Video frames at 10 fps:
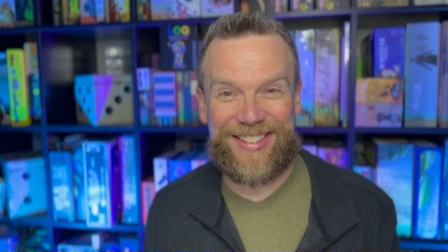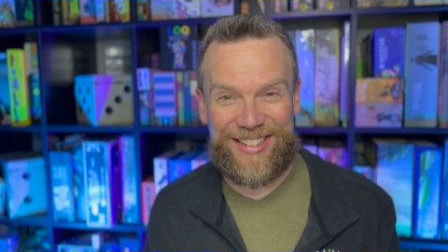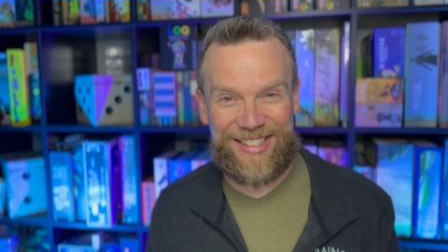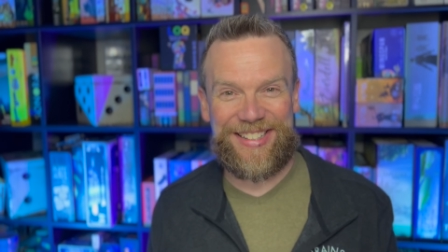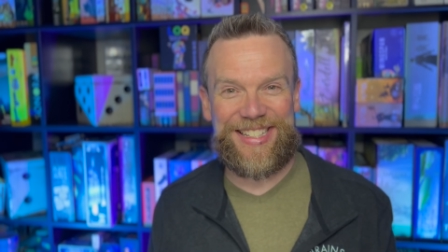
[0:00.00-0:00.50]
on
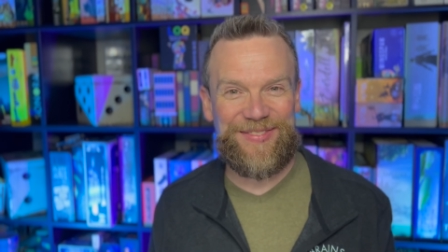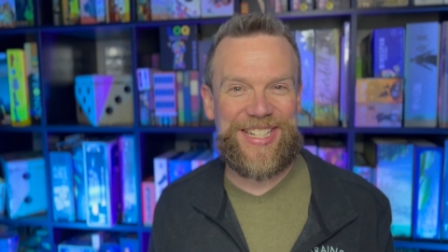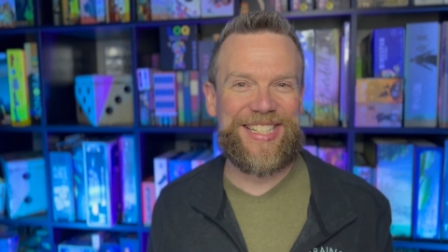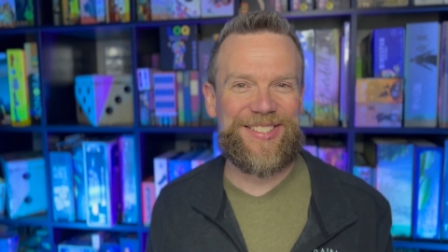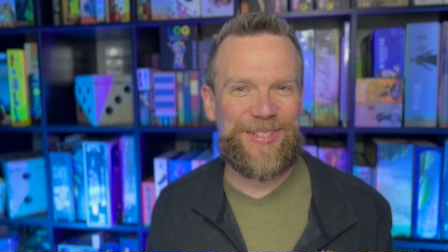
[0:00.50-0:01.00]
all of these
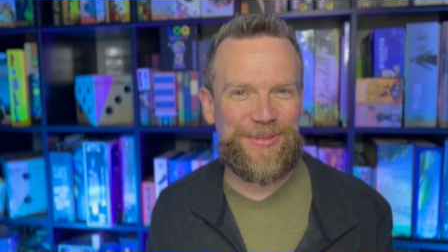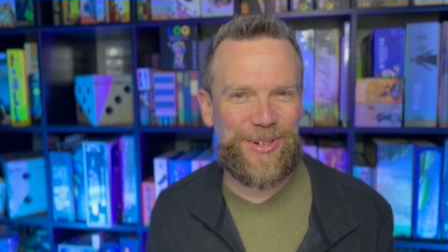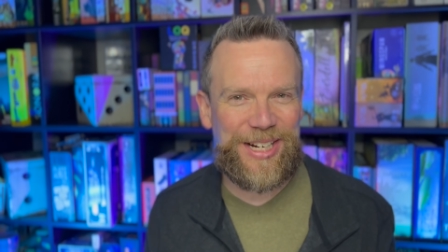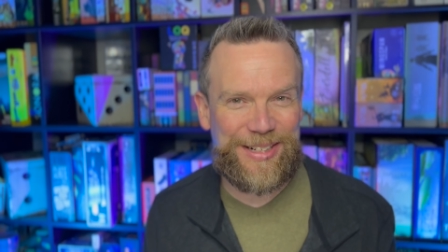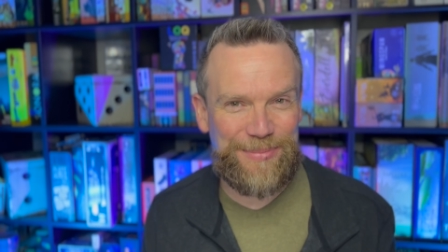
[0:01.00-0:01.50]
pieces before
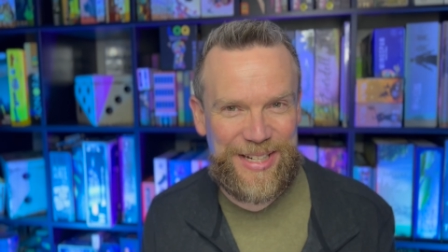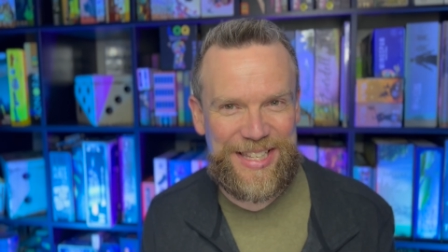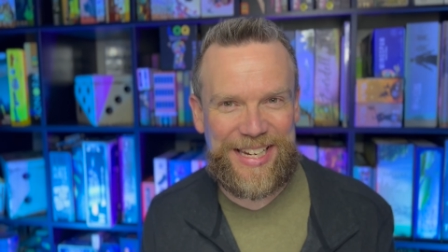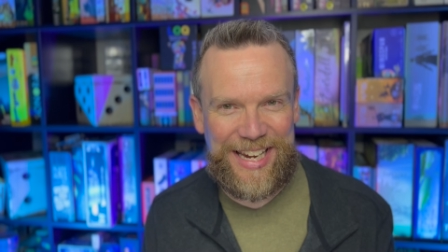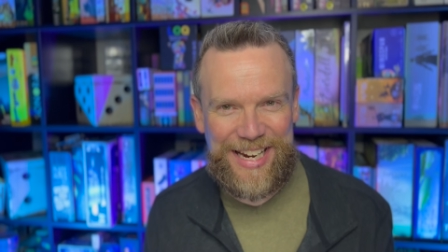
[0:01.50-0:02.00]
I could play
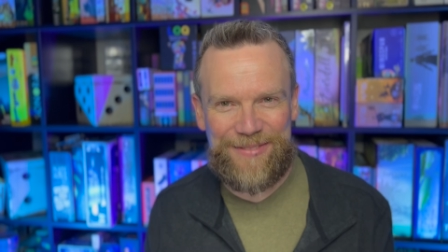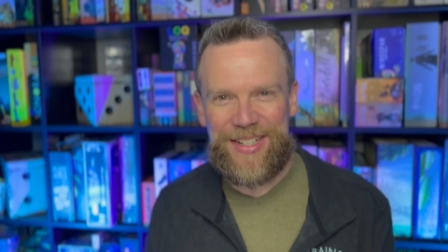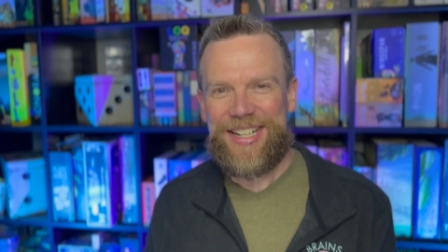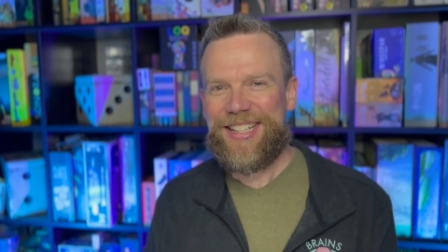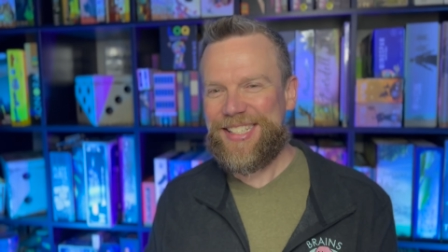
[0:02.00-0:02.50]
the game.
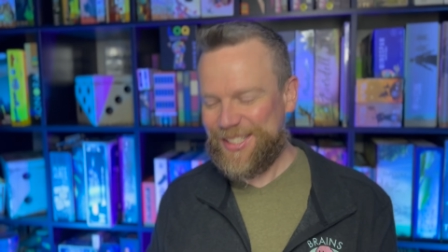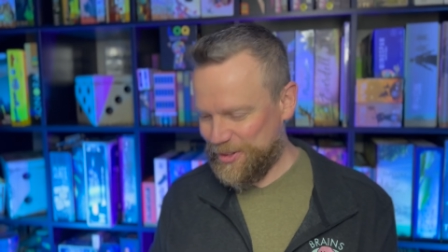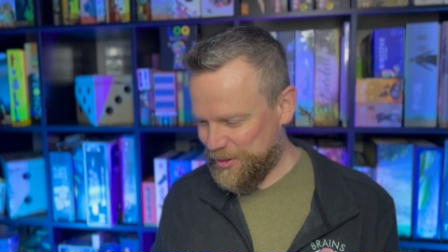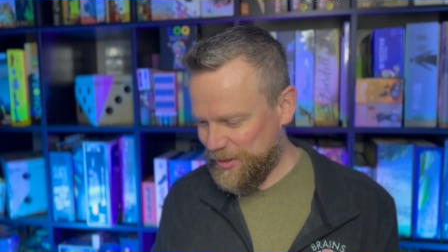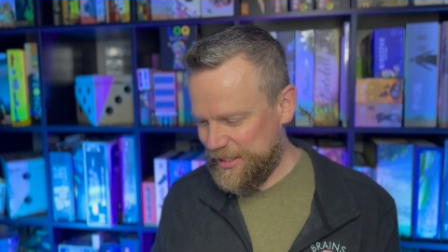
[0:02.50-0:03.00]

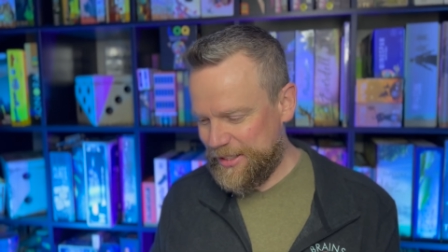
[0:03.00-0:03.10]
So,